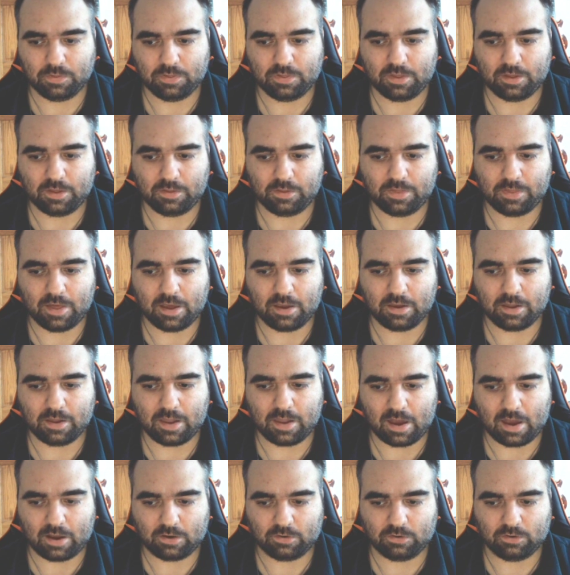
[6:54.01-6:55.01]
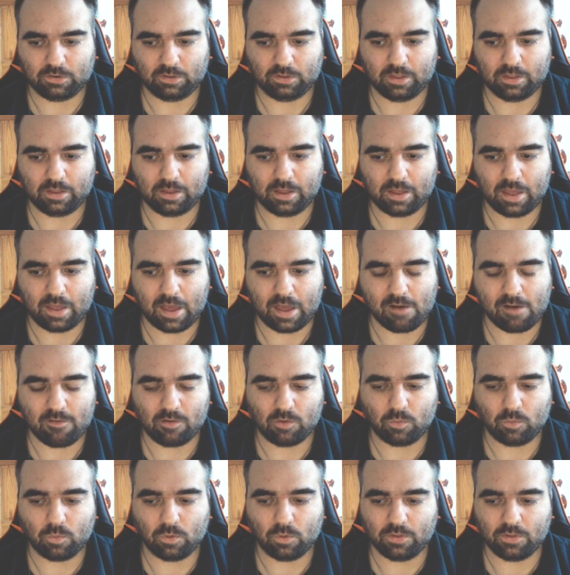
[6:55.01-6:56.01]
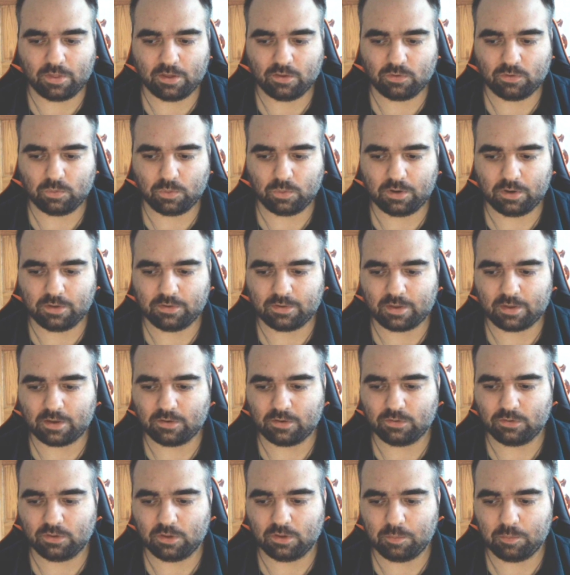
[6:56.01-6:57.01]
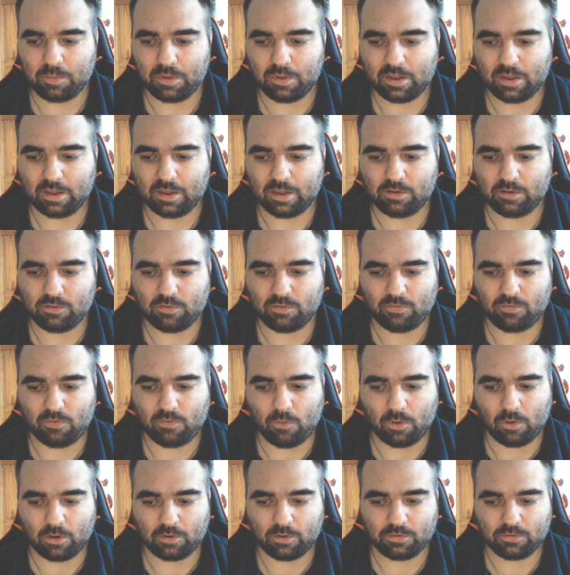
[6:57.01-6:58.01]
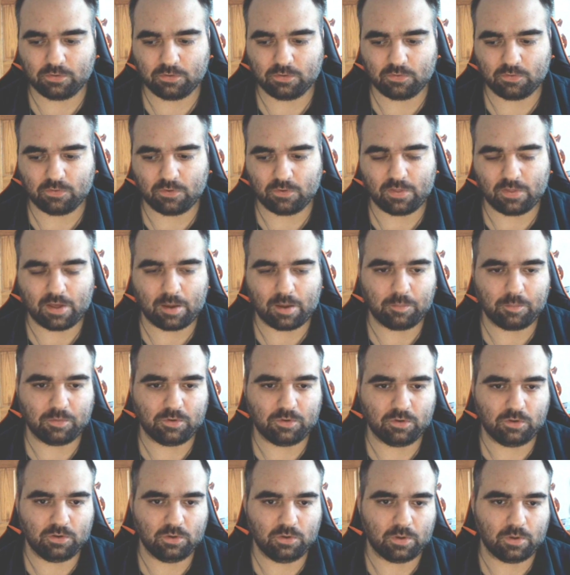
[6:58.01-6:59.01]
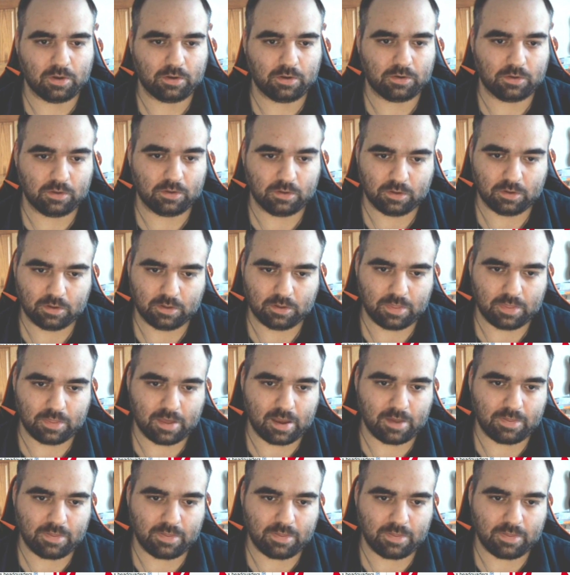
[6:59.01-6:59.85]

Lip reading: that they could actually have it, where this would essentially be enforced for them to do it? They had